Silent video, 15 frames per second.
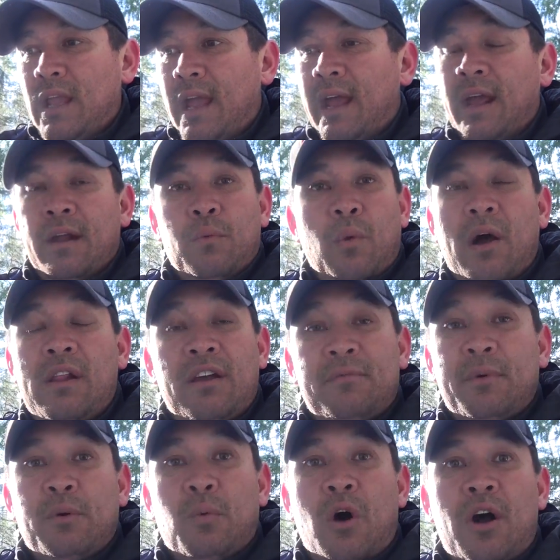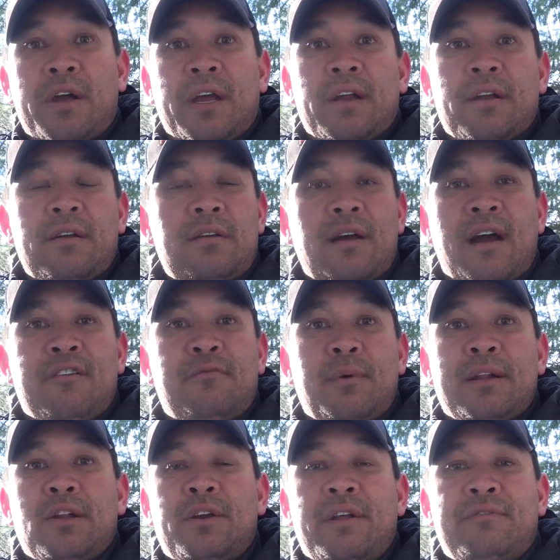and while I've been walking, I've
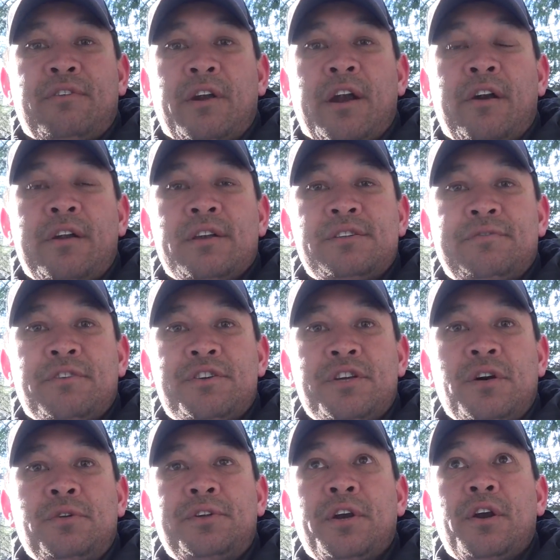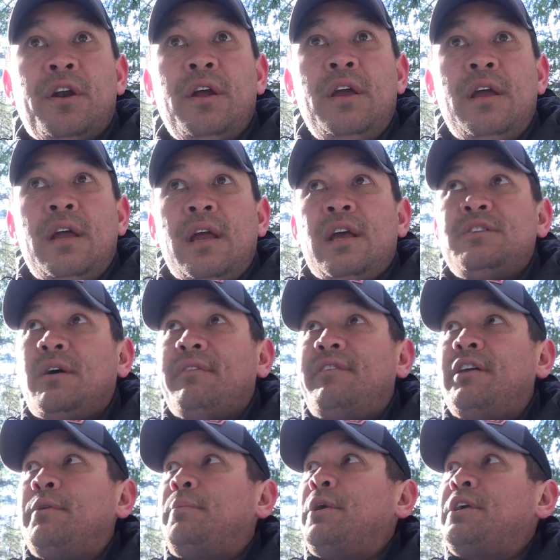been looking for areas for shelter. So I
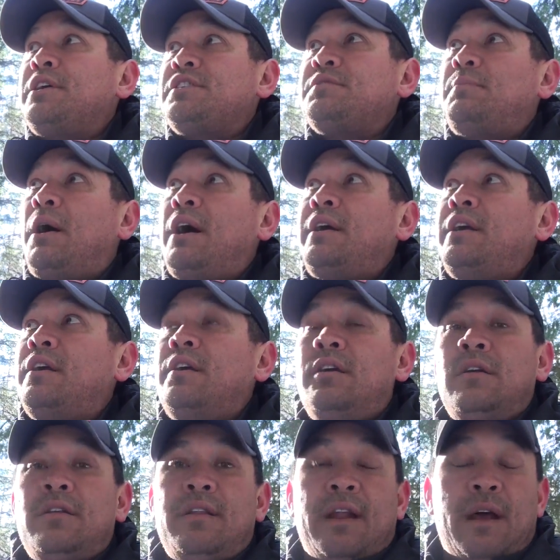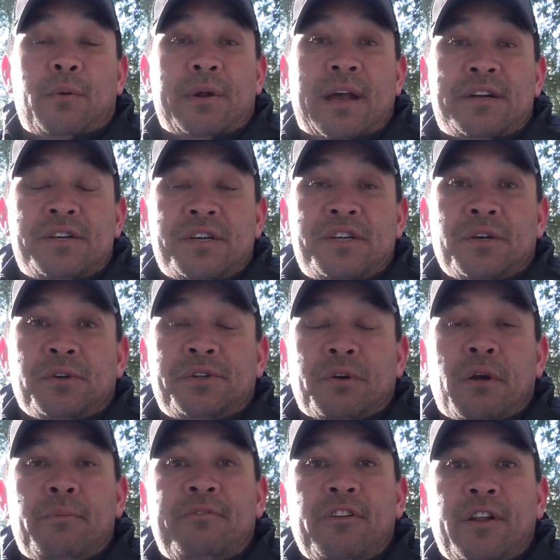found a pretty good spot here that I would actually
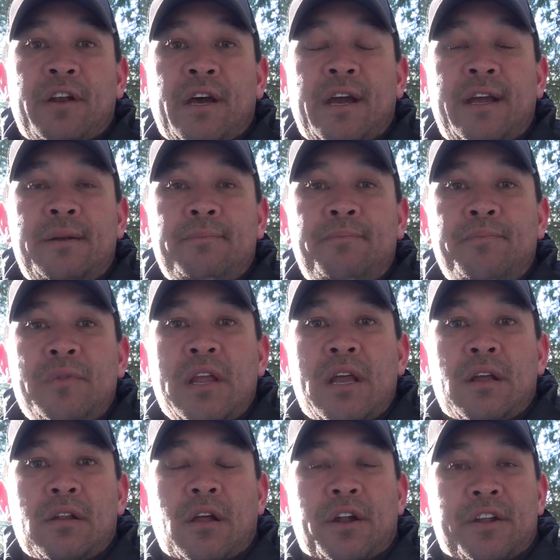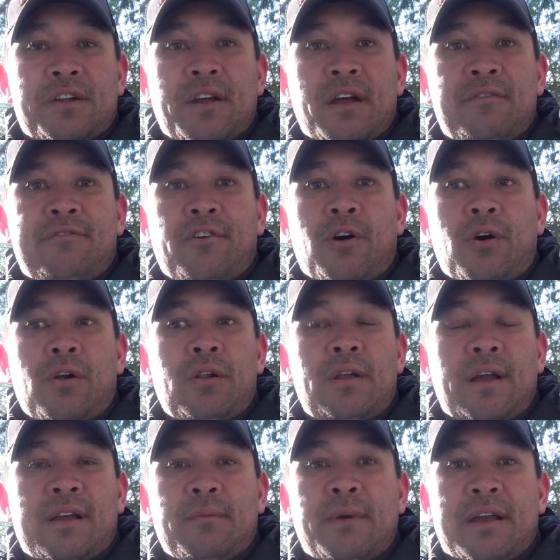shelter up for the night a lot of deadfall.
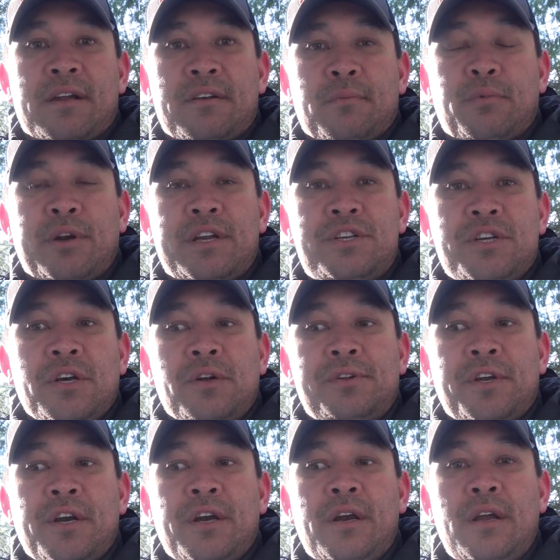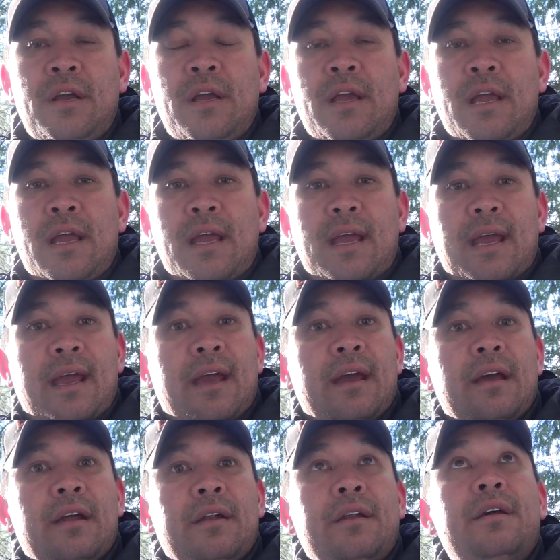I can make a debris shelter.
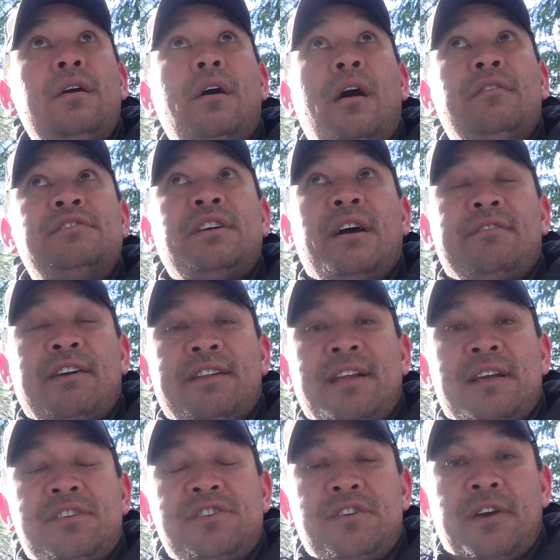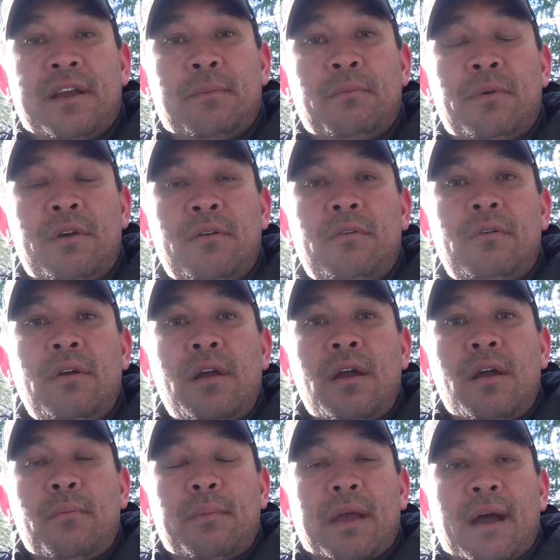And obviously I've got that stream
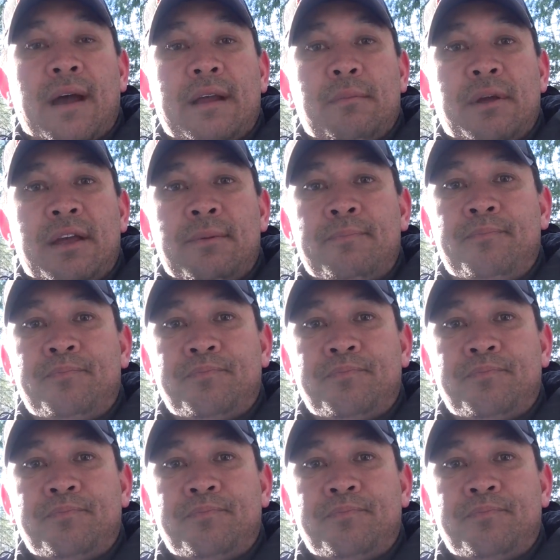behind me.